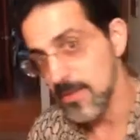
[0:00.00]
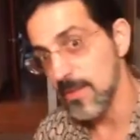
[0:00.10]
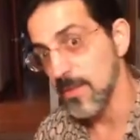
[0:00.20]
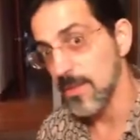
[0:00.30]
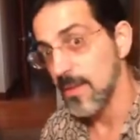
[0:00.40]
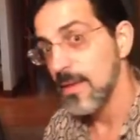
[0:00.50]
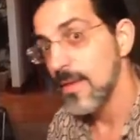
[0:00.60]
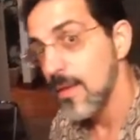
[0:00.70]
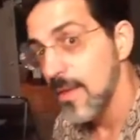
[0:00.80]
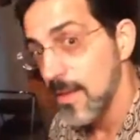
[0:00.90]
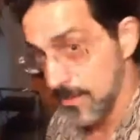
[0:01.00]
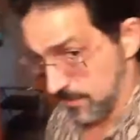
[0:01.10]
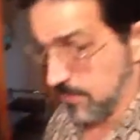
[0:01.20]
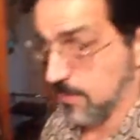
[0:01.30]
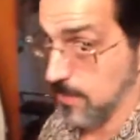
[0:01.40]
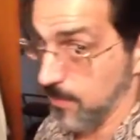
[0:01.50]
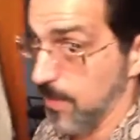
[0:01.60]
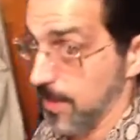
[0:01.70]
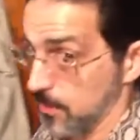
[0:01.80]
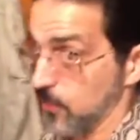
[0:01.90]
to
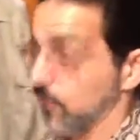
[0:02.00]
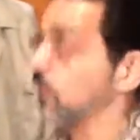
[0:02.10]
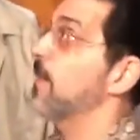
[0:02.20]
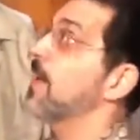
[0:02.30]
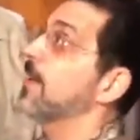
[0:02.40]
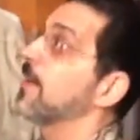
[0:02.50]
my new ferment.